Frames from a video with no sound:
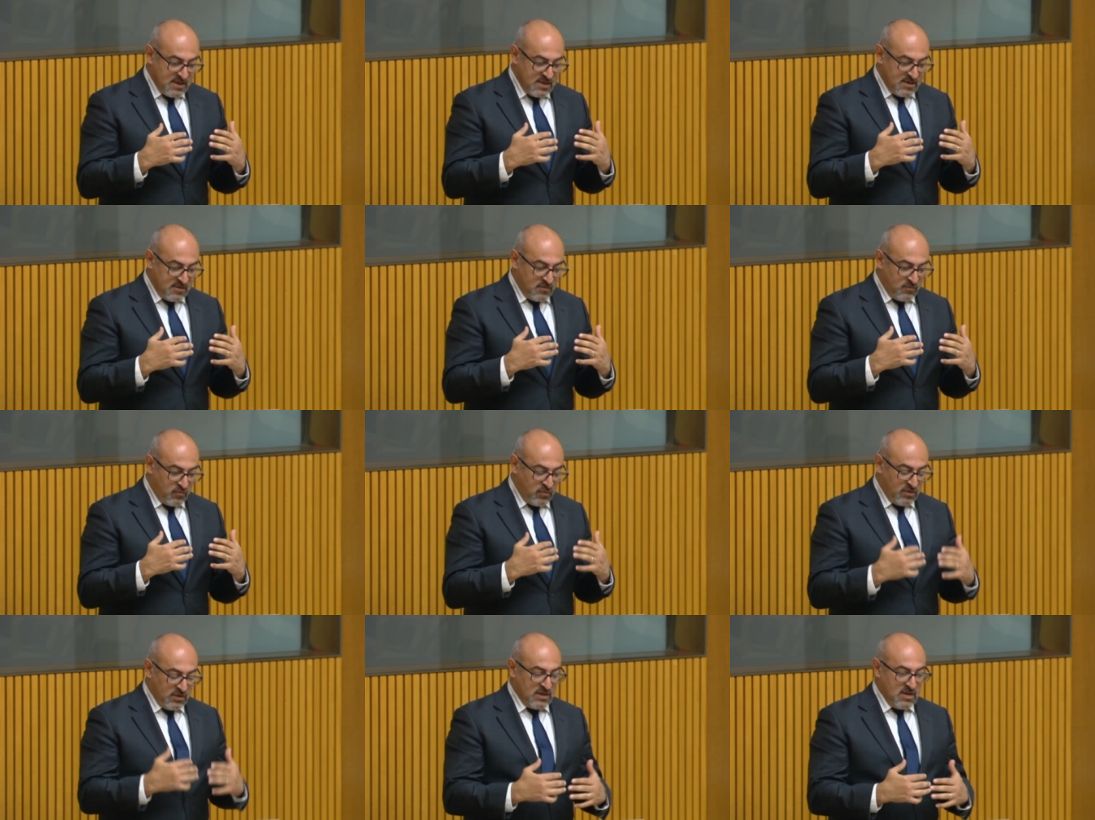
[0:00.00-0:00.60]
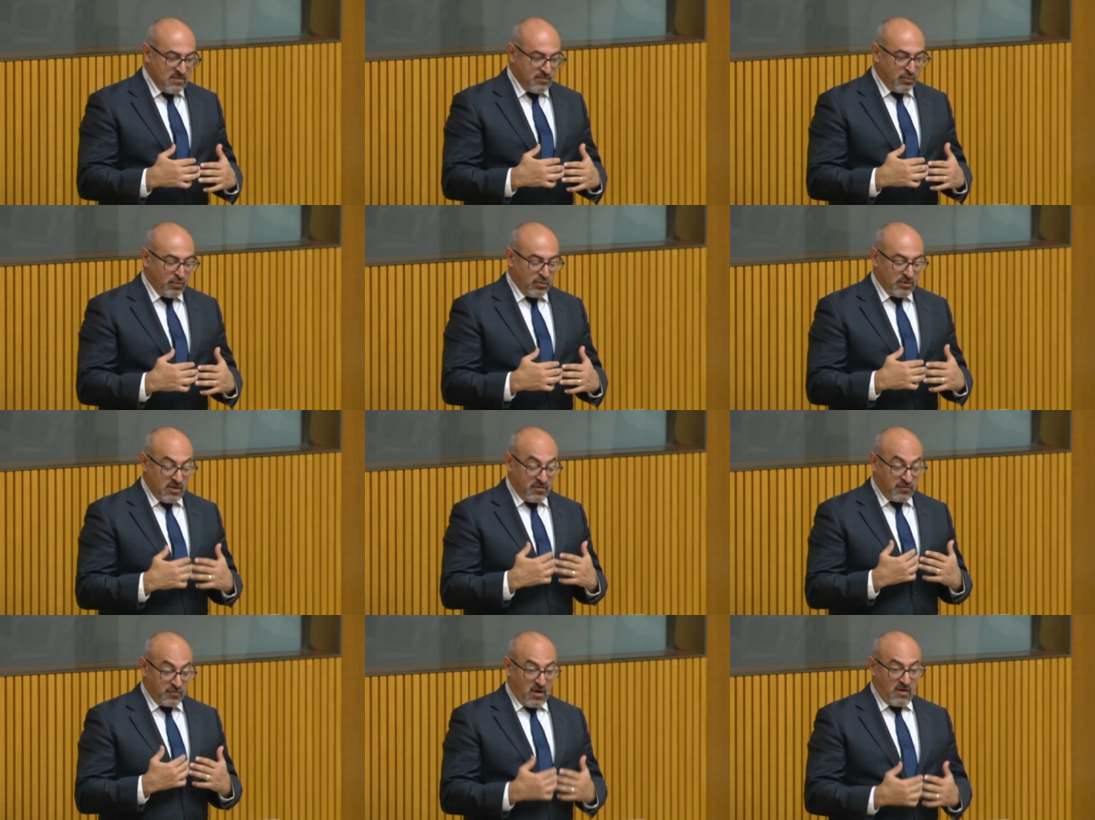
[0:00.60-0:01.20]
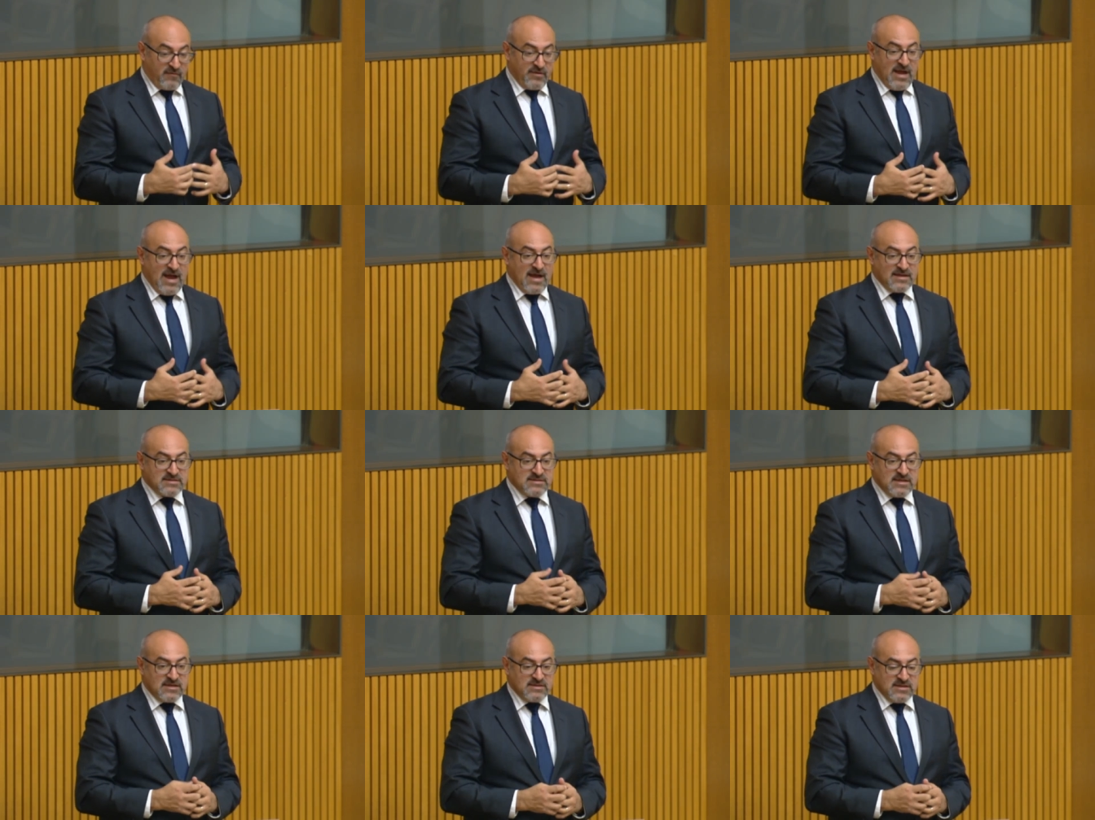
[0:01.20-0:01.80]
really important. A thriving arts
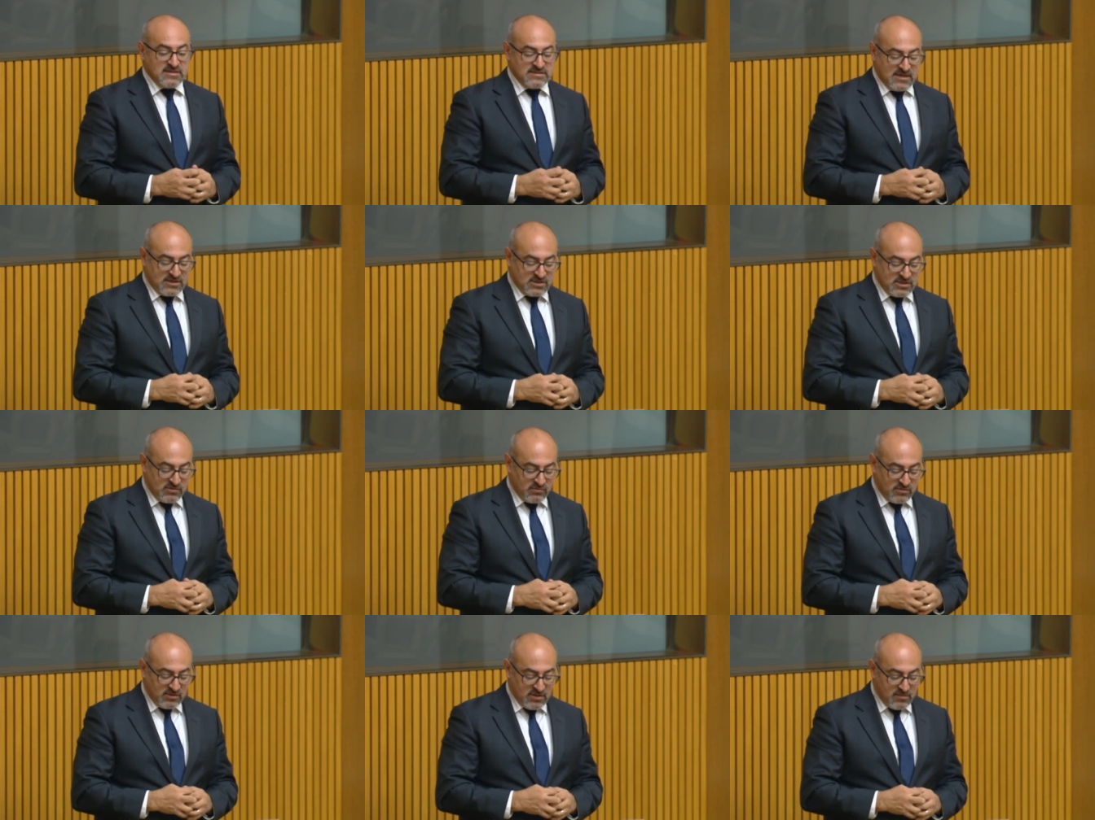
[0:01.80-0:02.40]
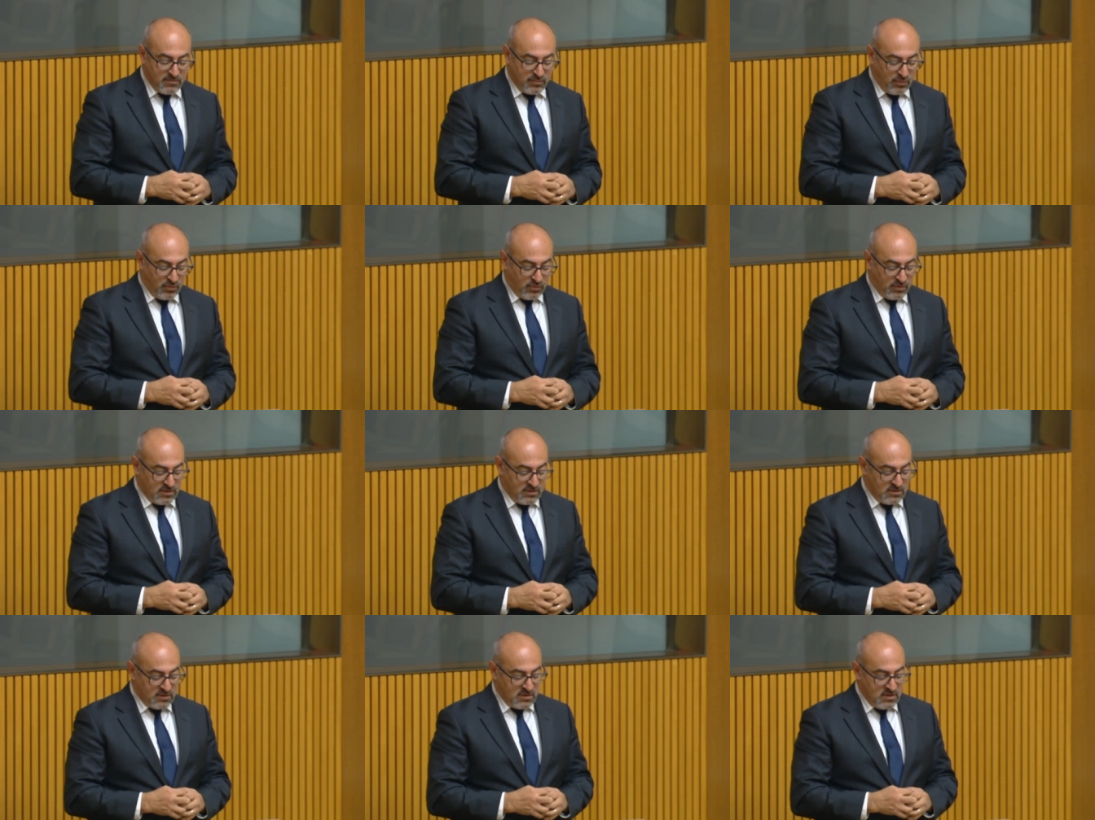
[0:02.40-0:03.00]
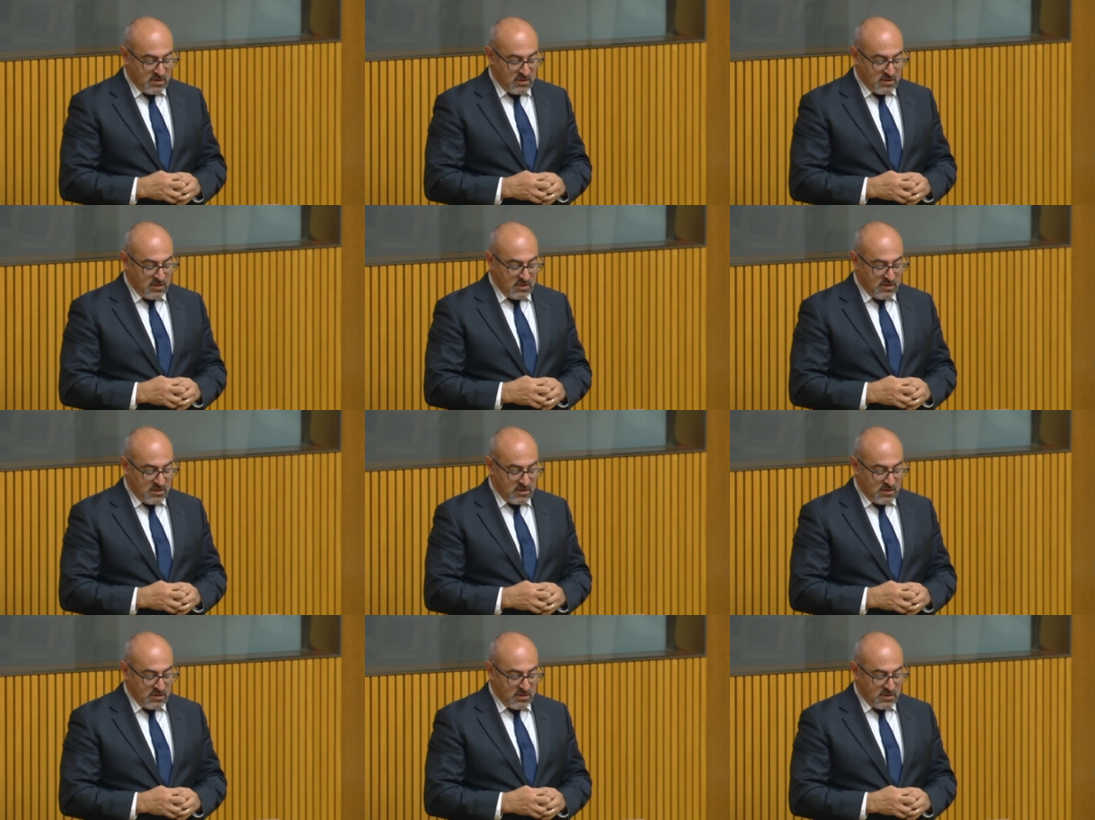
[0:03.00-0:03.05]
sector is actually really important